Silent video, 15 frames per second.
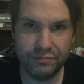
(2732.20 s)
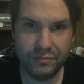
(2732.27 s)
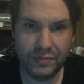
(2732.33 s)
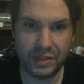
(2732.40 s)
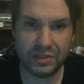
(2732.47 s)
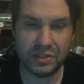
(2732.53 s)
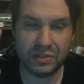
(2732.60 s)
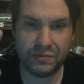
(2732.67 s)

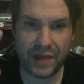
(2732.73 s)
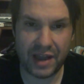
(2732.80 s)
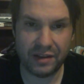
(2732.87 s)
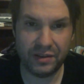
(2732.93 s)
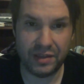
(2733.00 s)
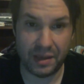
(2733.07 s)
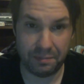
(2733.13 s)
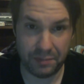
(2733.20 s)
This is
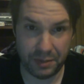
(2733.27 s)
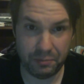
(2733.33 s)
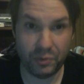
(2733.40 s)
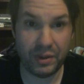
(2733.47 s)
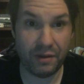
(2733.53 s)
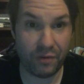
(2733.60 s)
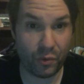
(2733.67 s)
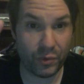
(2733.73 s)
fact that
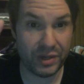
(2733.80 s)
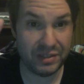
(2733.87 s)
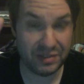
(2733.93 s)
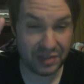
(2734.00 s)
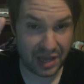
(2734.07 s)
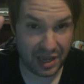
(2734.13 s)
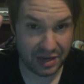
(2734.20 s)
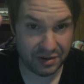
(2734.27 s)
people have already
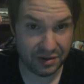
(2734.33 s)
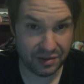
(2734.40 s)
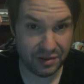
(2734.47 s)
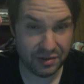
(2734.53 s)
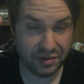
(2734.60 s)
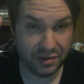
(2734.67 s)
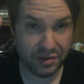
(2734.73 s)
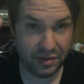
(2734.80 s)
said
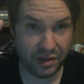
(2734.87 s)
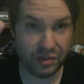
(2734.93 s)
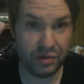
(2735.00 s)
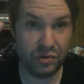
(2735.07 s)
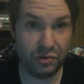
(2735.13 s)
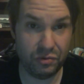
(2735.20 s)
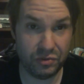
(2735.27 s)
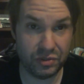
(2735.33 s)
in the
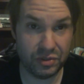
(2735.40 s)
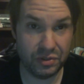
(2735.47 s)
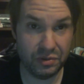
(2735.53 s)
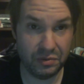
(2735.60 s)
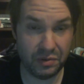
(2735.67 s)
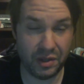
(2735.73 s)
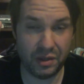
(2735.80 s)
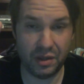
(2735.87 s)
news
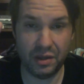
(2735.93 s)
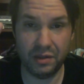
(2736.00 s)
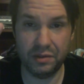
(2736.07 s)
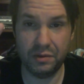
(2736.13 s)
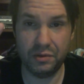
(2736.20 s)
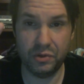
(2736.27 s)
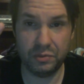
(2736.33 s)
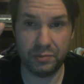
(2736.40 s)

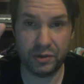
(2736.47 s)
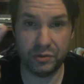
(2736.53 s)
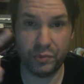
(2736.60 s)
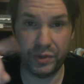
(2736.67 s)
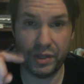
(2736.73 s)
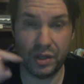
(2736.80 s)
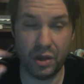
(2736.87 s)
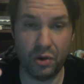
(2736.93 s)
buttons when